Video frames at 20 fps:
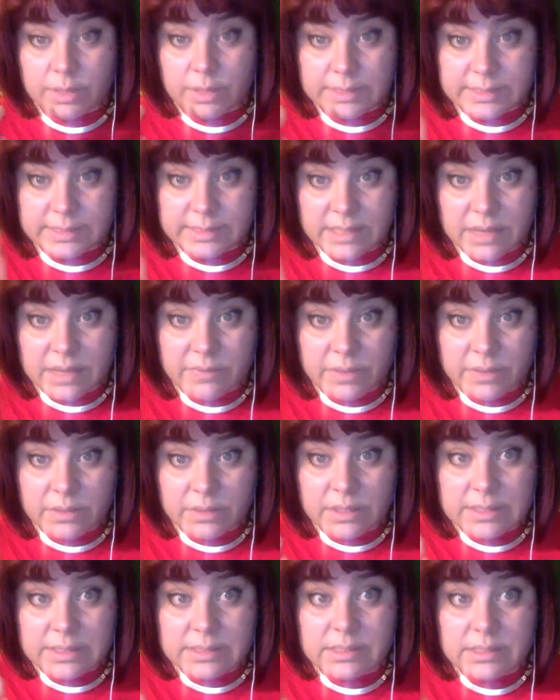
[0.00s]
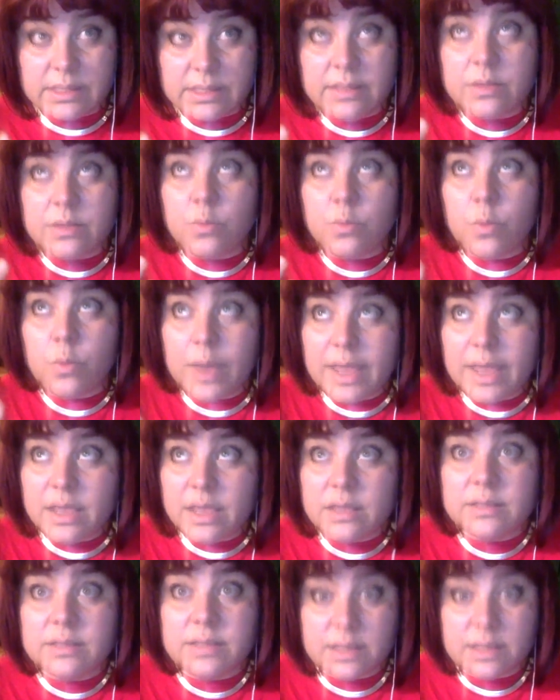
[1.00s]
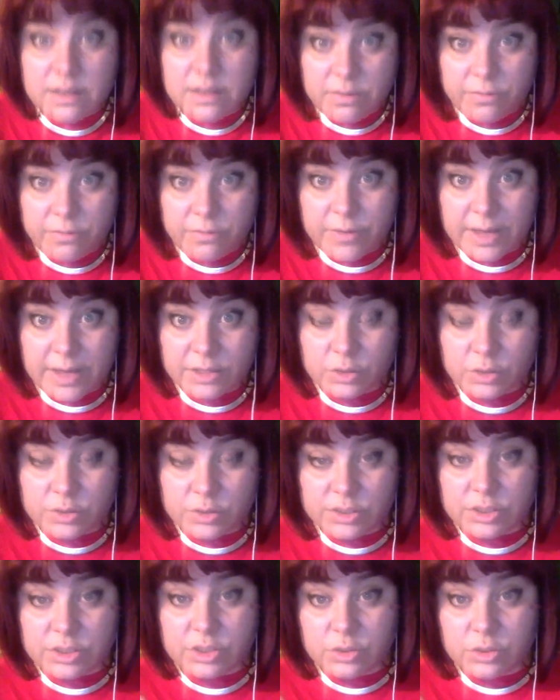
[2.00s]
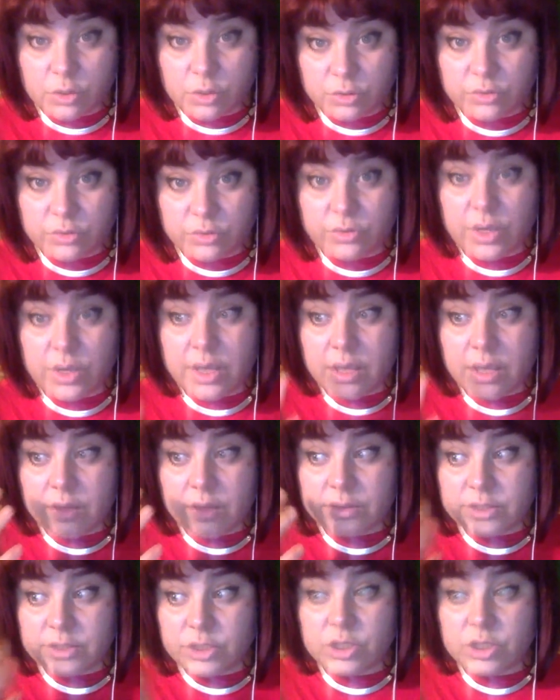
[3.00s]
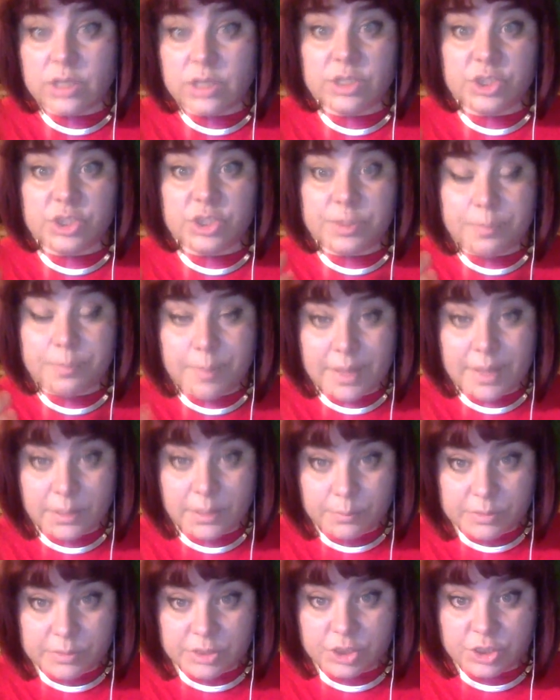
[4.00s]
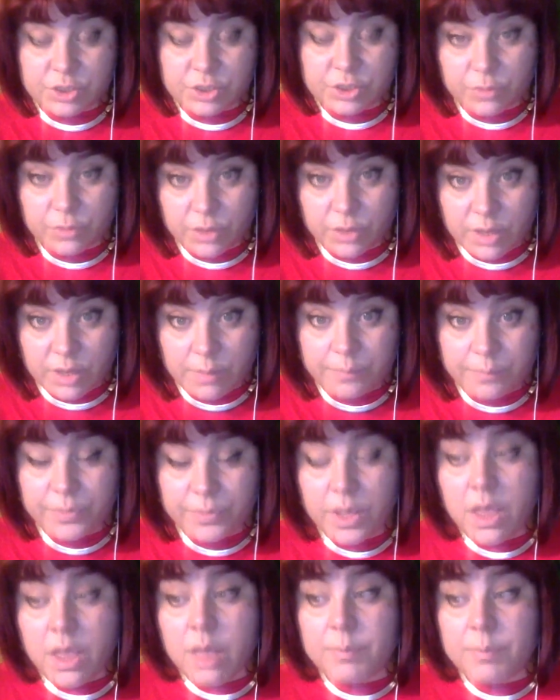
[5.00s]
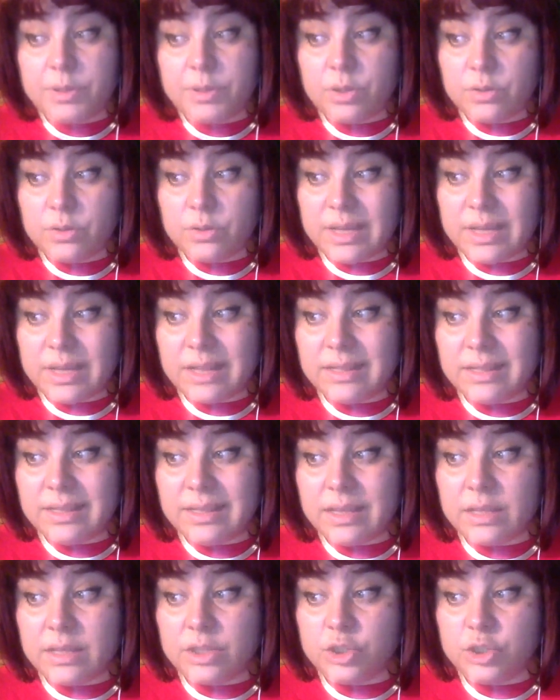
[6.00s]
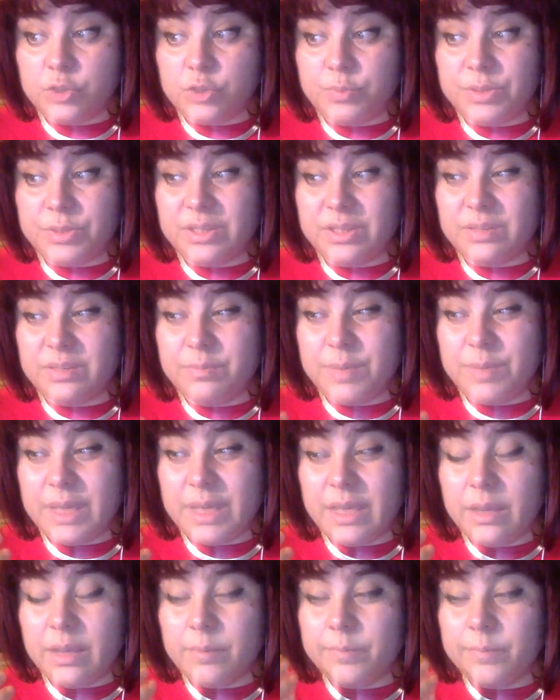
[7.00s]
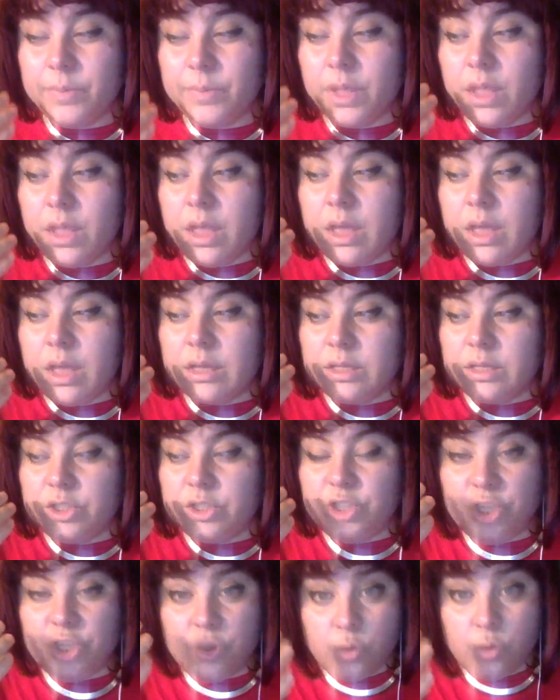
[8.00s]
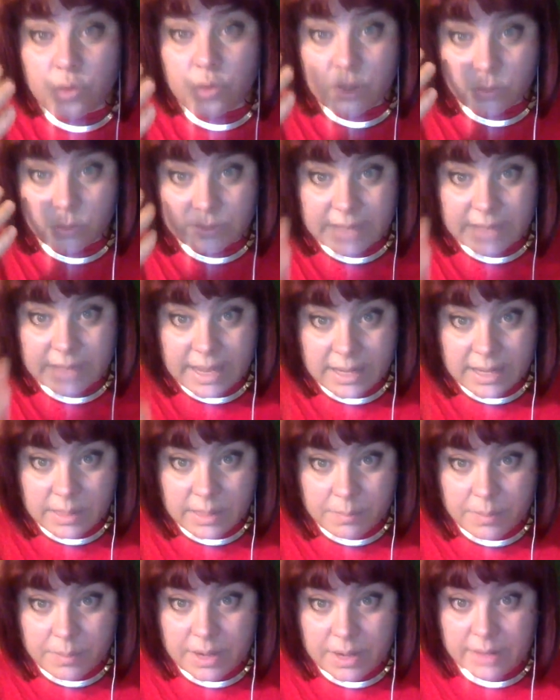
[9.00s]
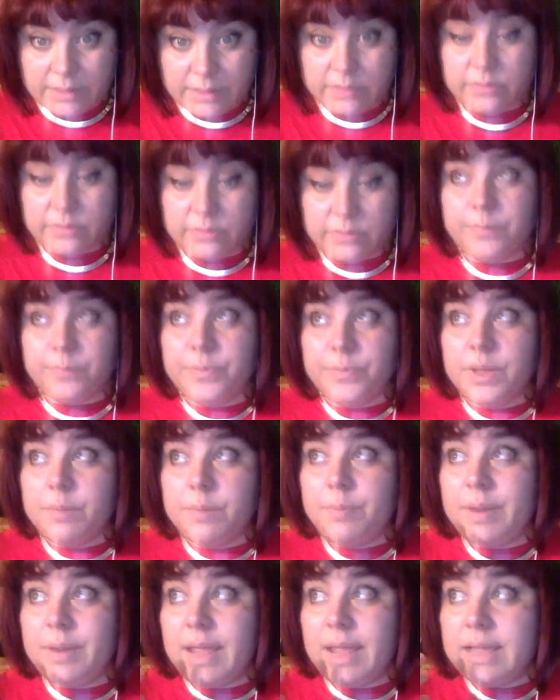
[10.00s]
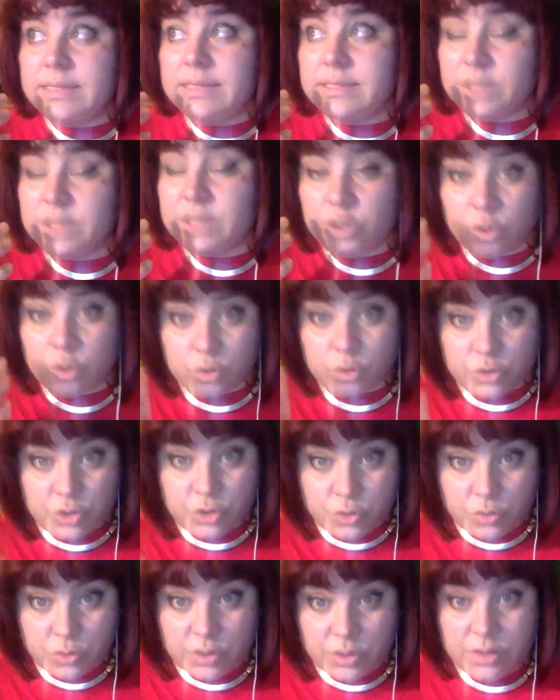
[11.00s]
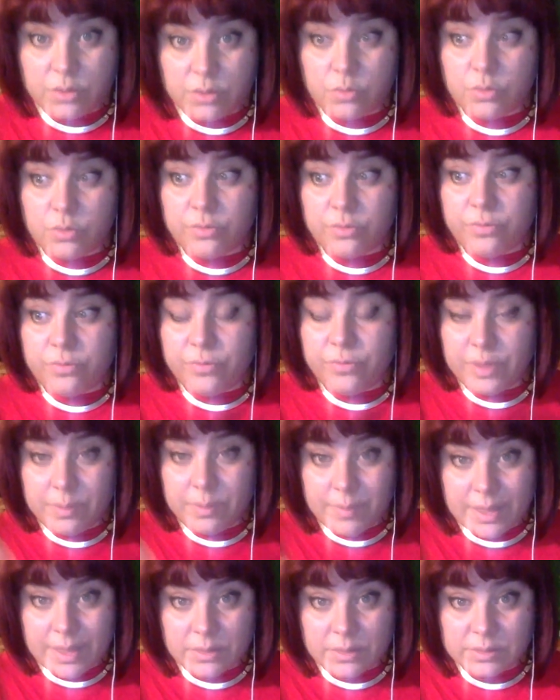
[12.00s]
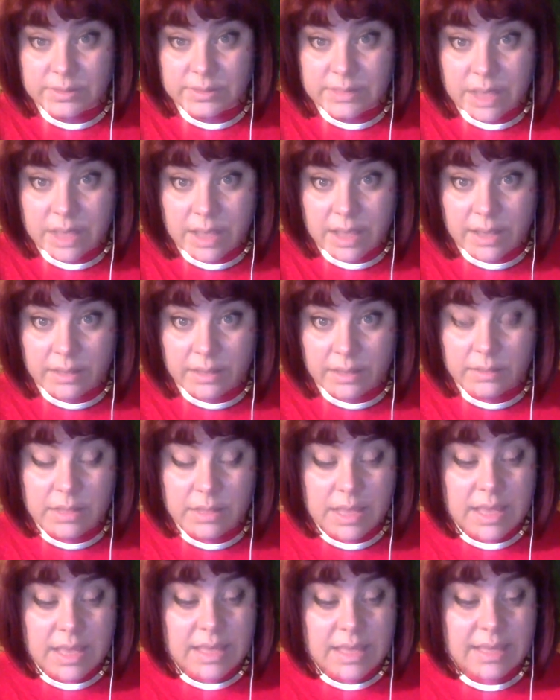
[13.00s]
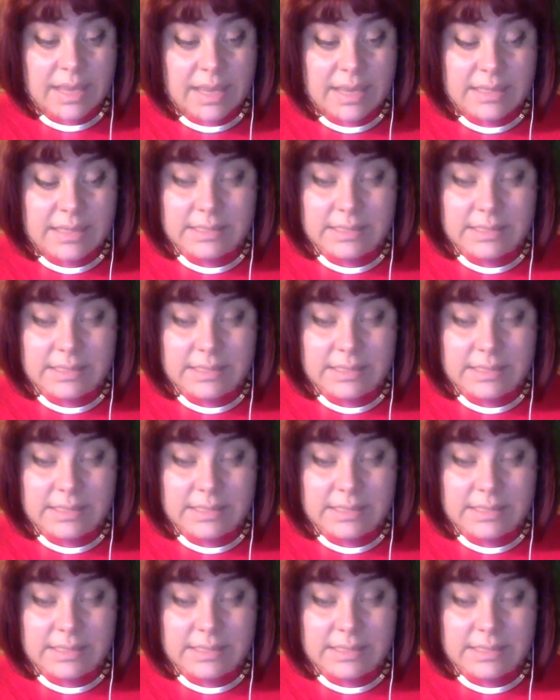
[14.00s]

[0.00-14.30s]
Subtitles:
is in a way dignified. So this is not such a bad position for him. But on the other hand, Jupiter being diurnal, daily planet, placed in nocturnal, female sign, he